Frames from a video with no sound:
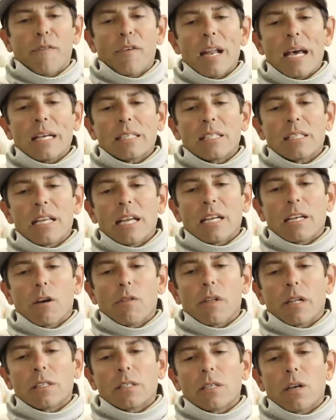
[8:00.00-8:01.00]
Finesse Nego
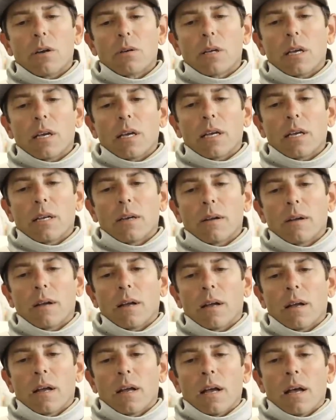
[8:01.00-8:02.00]
that's so key,
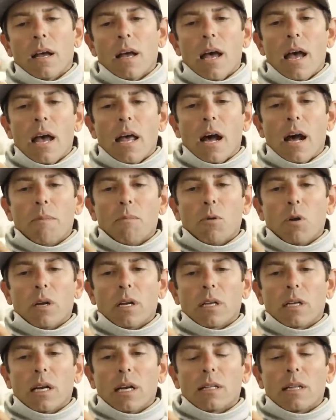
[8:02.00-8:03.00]
and I'm
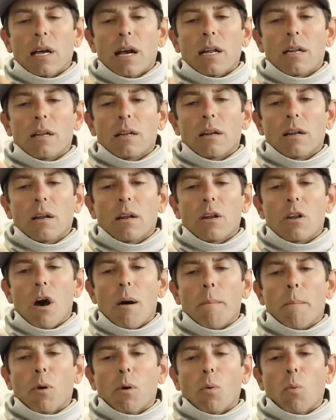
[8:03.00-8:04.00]
gonna get that
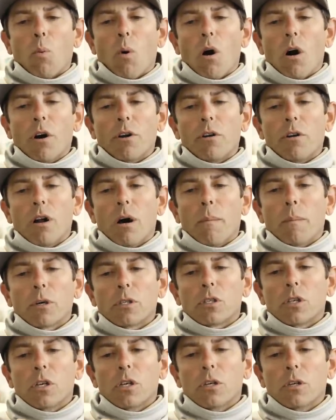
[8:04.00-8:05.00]
number one or number
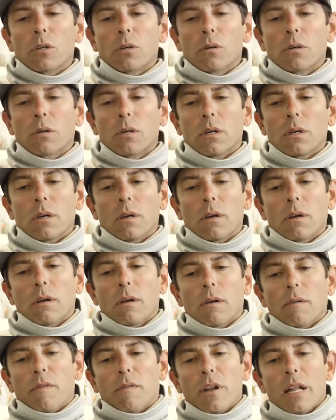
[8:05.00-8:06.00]
two
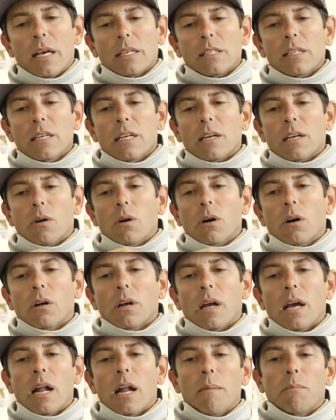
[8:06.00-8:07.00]
Finesse Nego
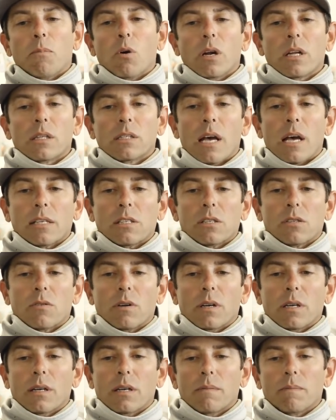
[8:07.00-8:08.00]
hook, and I'm gonna Texas
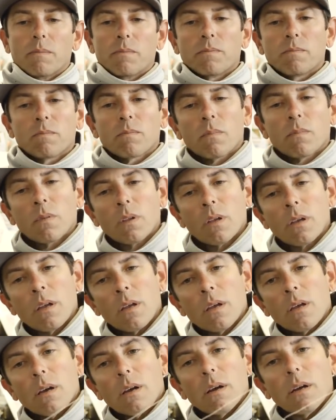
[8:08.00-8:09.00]
rig it.
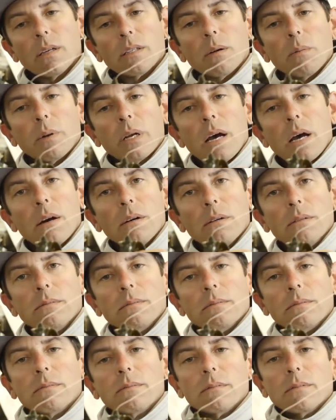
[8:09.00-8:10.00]
All right, there we go.
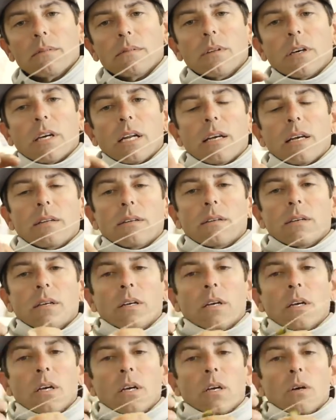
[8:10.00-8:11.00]
Look at it.
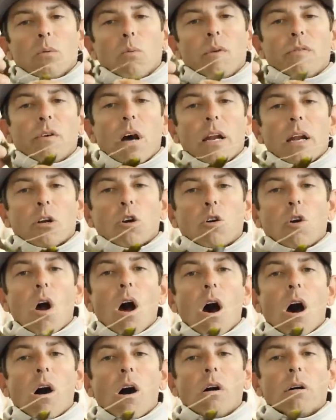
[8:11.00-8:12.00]
We've got a
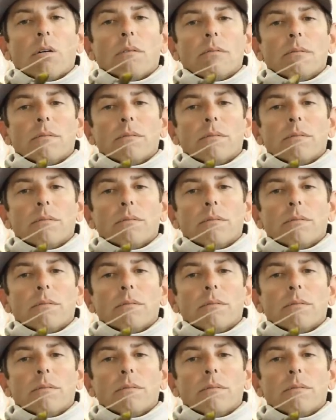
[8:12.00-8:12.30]
craw,